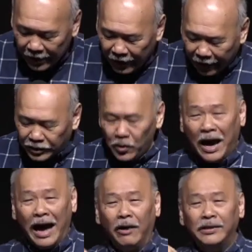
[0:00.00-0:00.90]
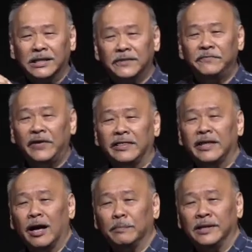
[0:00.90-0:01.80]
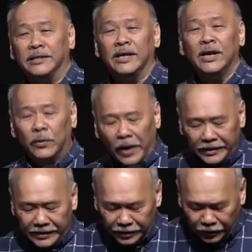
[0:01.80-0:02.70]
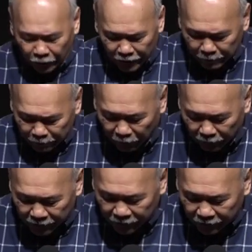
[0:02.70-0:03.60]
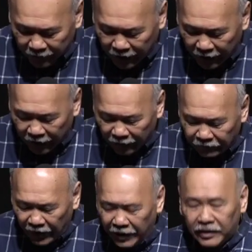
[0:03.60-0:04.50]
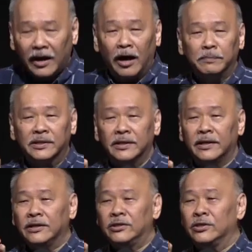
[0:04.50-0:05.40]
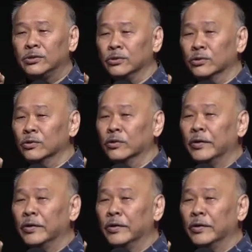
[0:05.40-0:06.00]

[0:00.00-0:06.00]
And so how does faith help us? Why is it so important? Faith helps us to